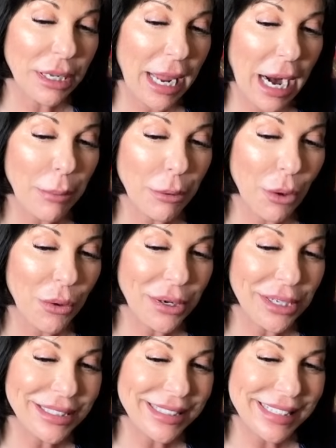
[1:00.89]

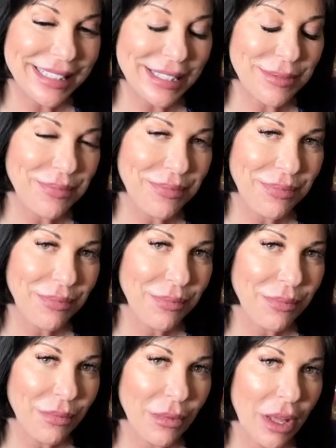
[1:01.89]
Capricorns.
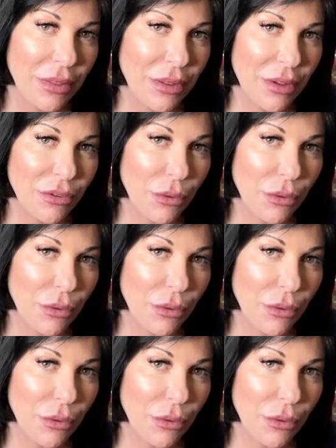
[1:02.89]
This